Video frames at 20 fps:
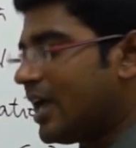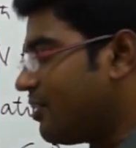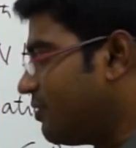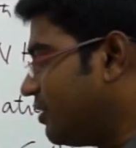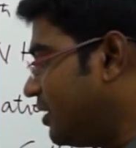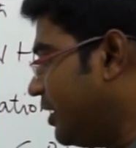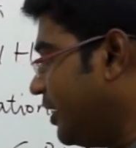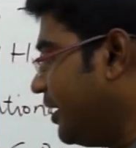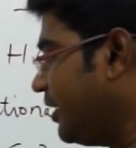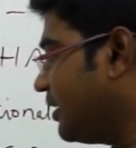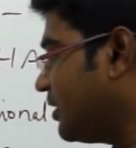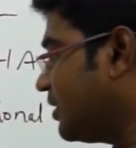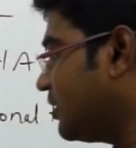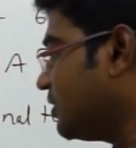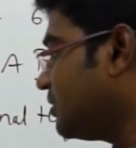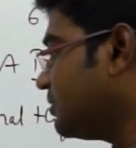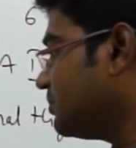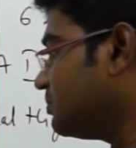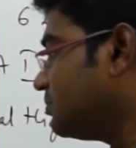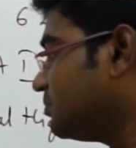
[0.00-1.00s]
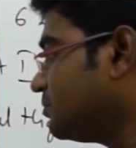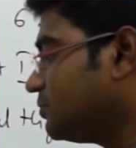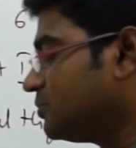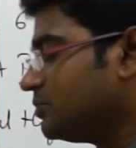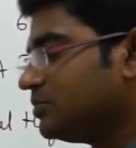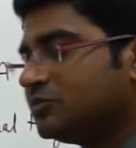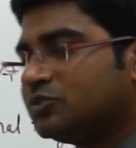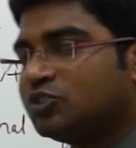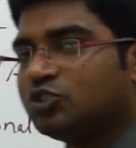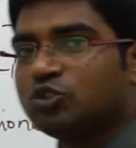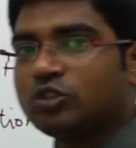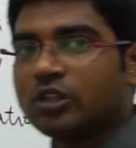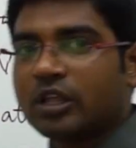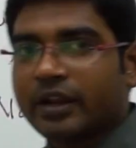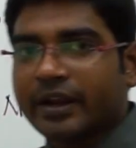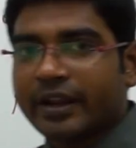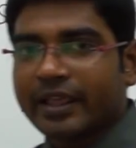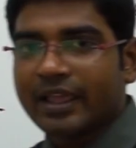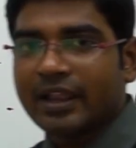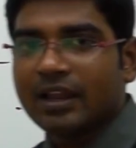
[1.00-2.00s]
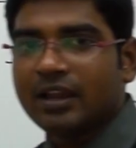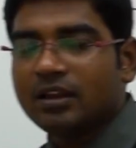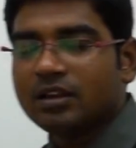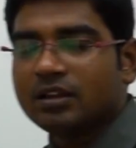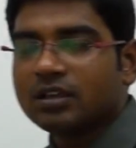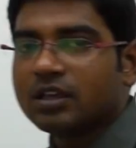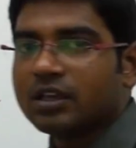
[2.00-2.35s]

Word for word: have a link to the rail,